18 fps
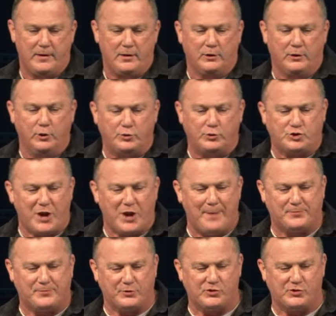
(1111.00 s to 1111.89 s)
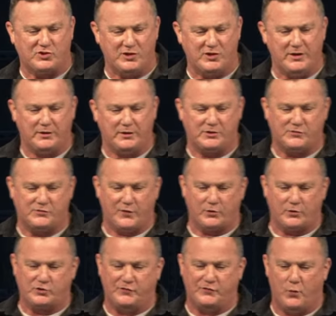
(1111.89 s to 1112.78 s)
Luke chapter 6,
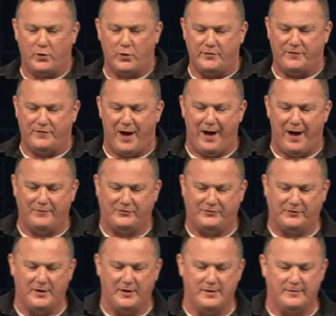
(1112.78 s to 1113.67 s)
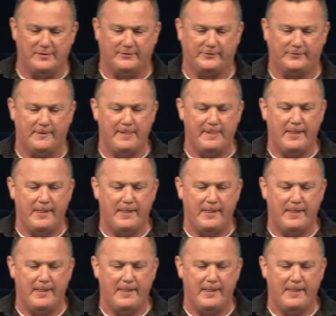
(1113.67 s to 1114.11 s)
verse 45 says,